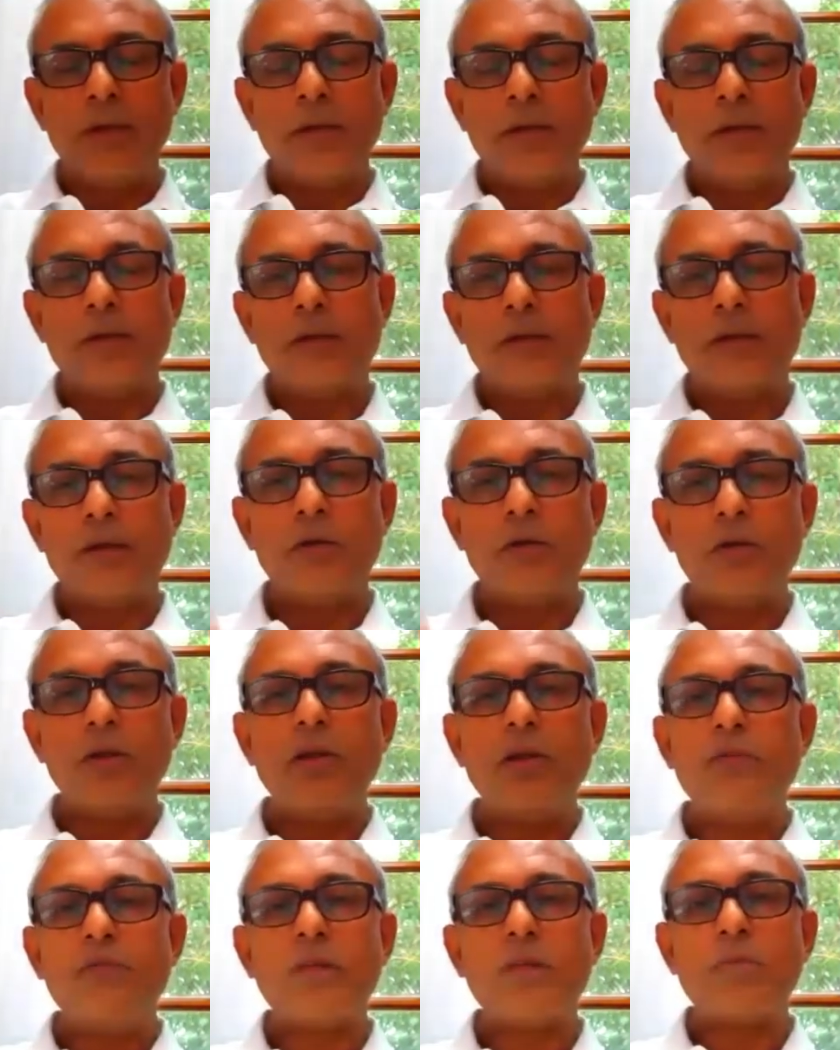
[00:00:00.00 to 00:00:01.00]
of, you know,
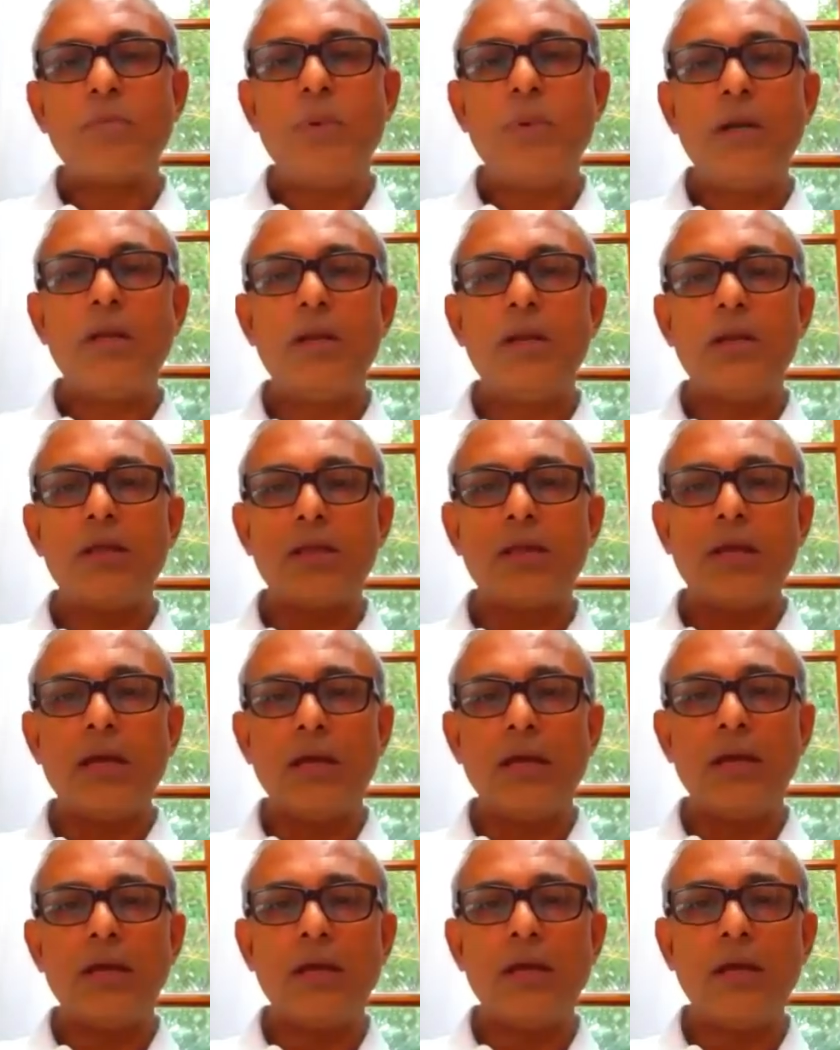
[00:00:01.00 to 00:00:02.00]
if the spindle is
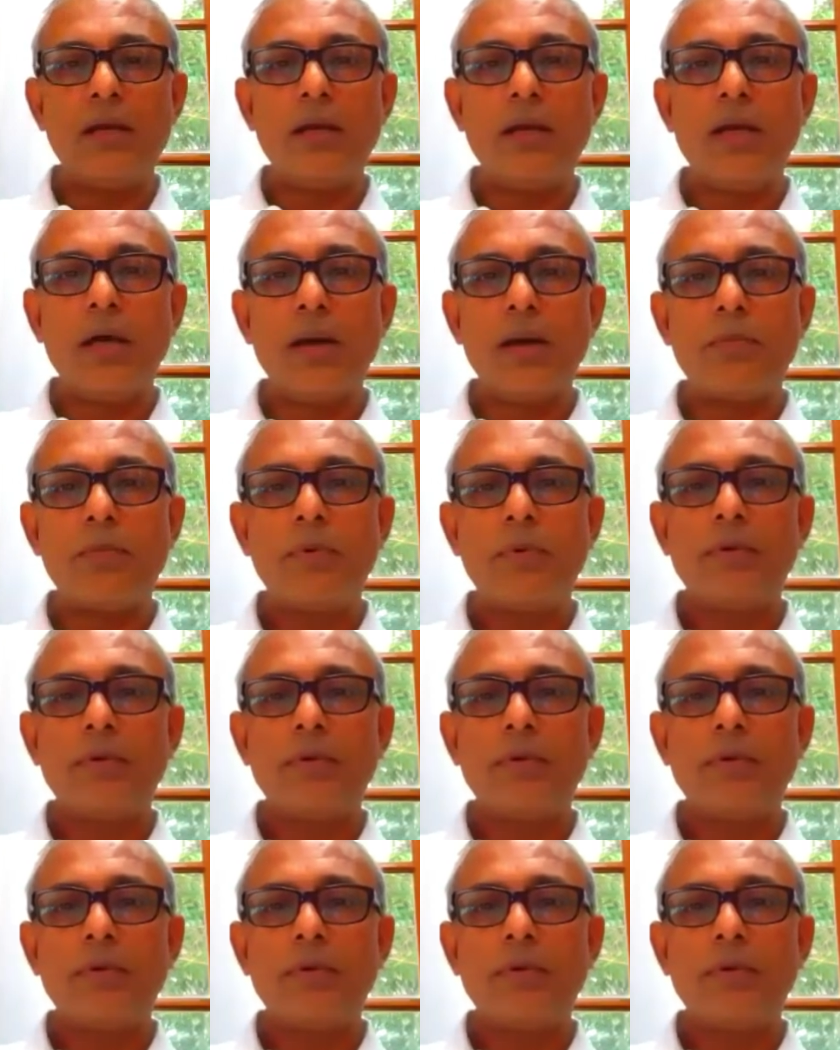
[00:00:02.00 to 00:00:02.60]
getting heated up,